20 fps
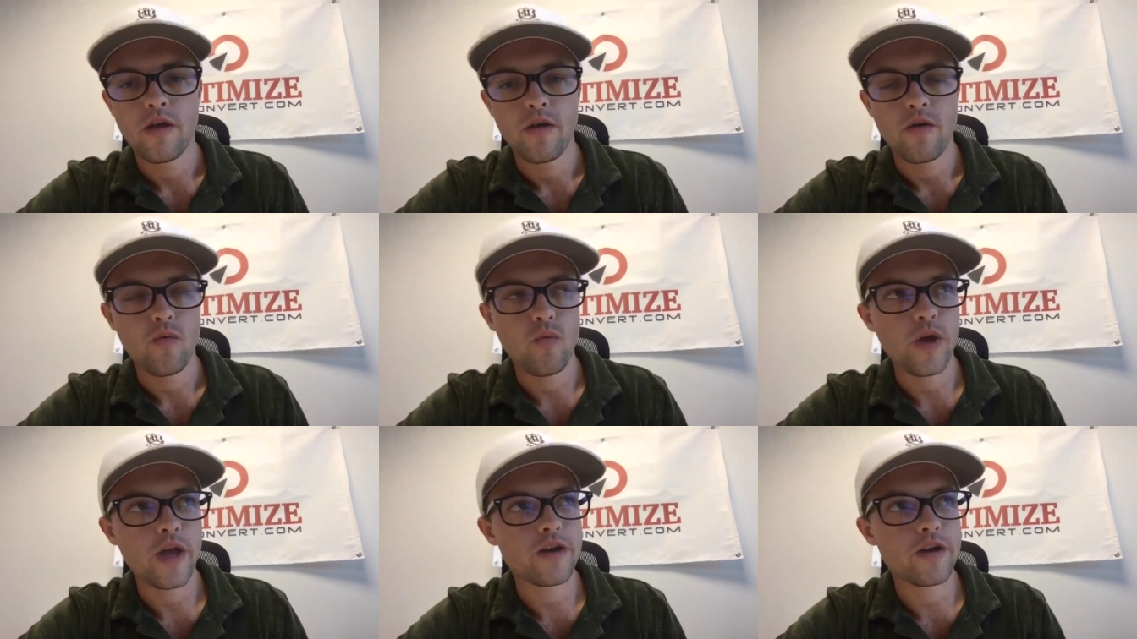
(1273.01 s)

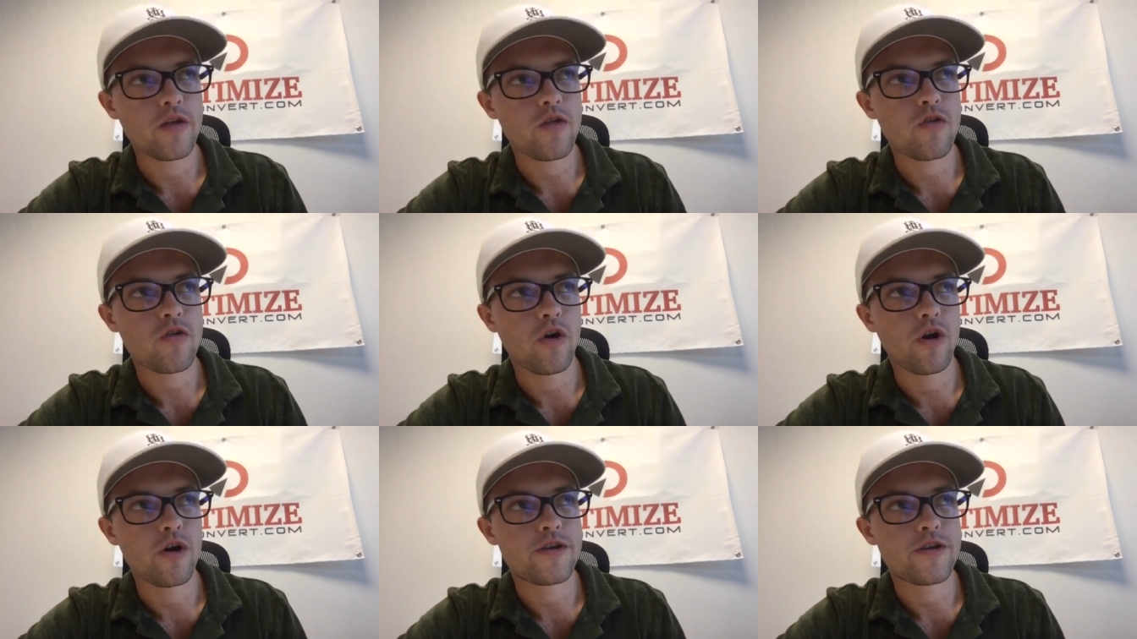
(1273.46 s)
we had to
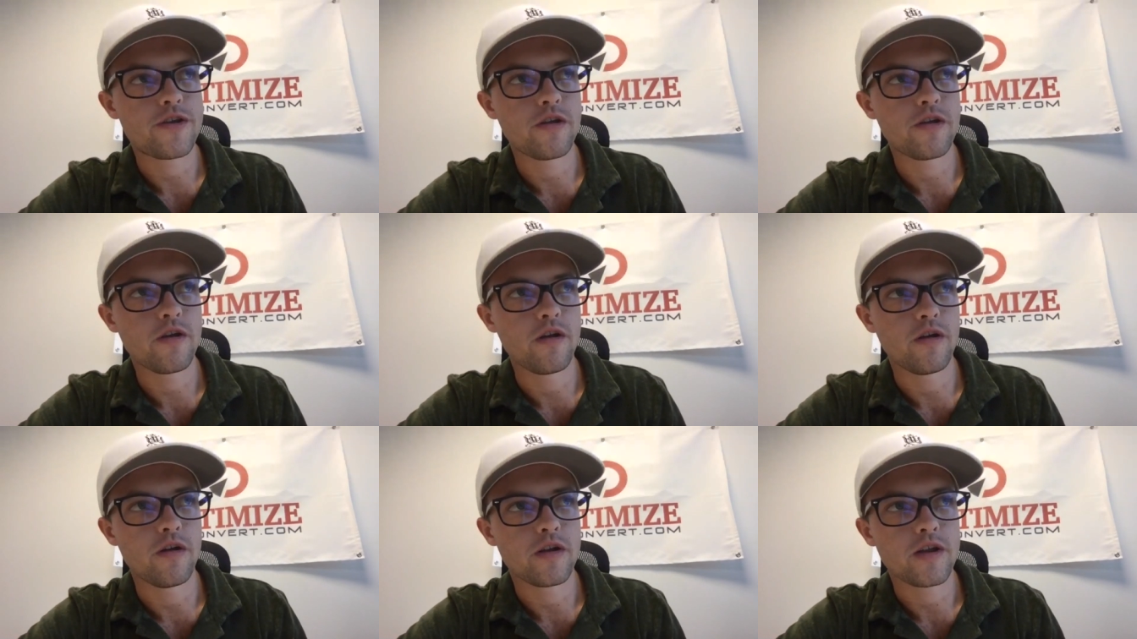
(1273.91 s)
start
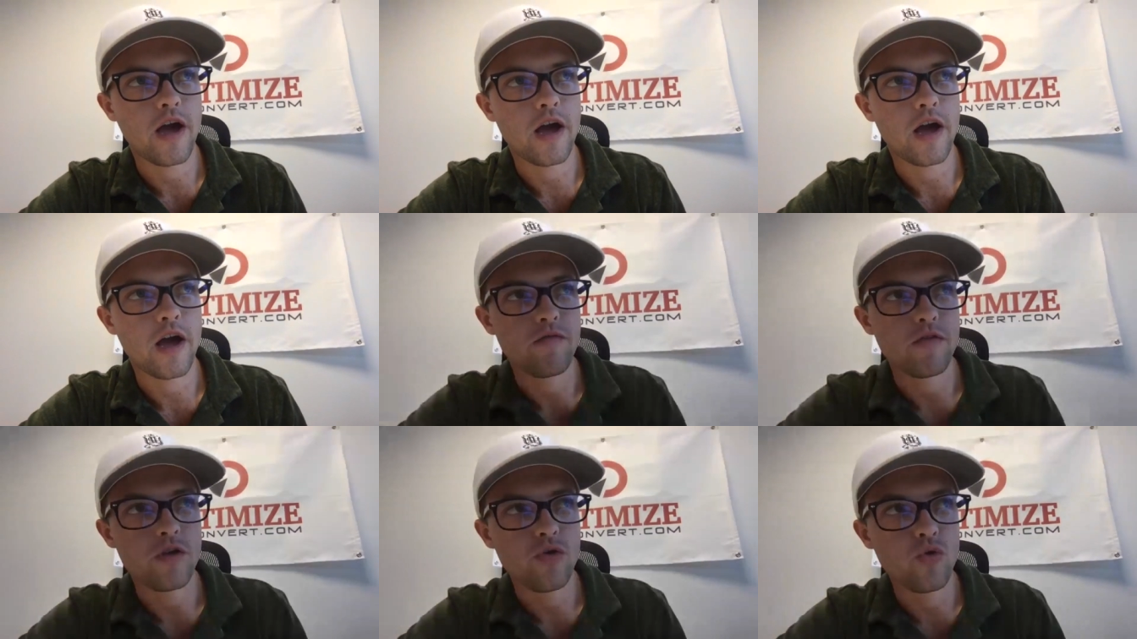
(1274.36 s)
to kind
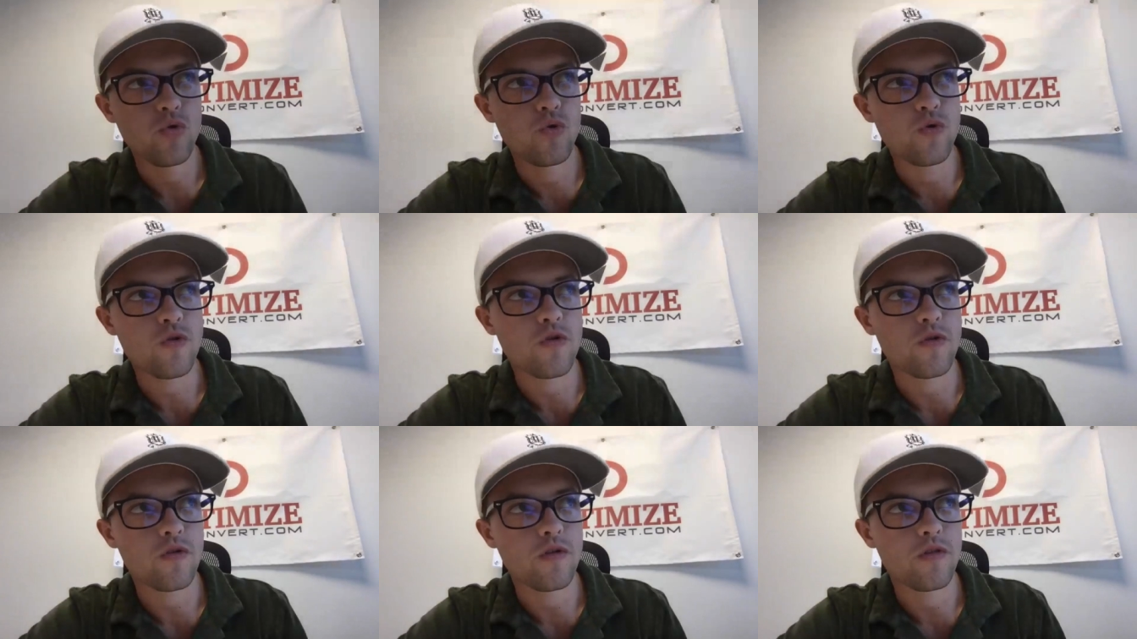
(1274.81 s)
of
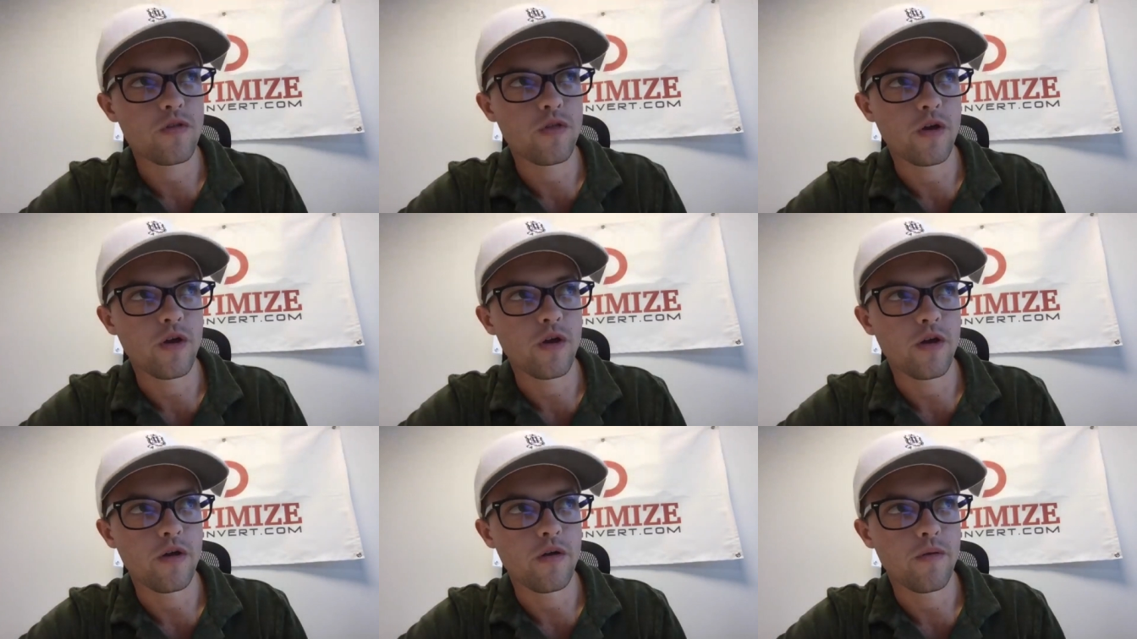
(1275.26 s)
use
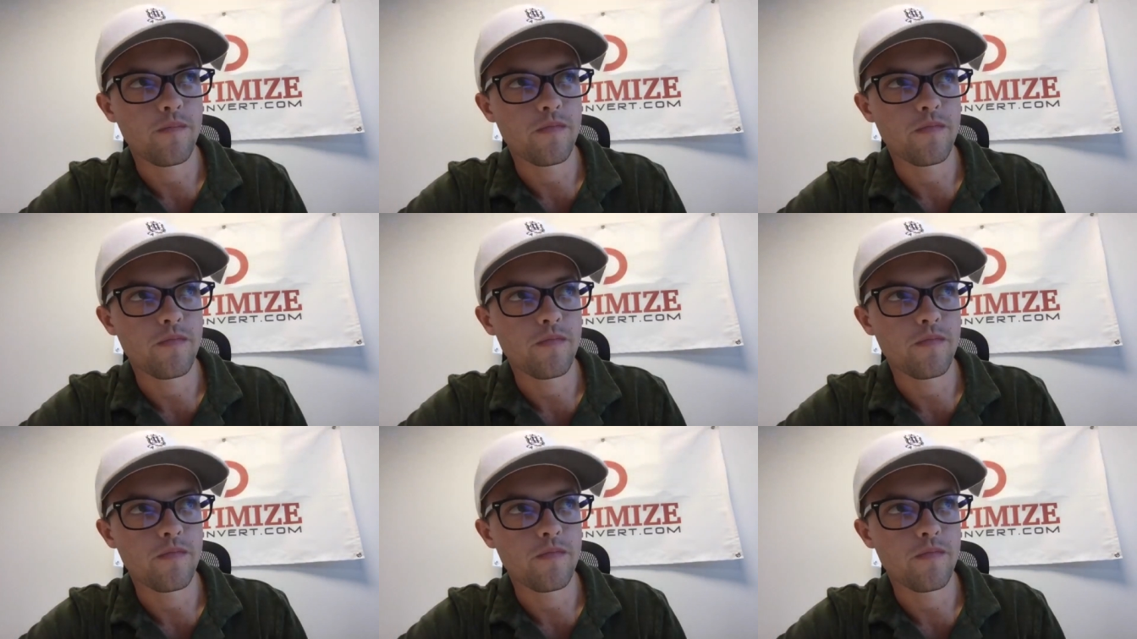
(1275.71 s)
the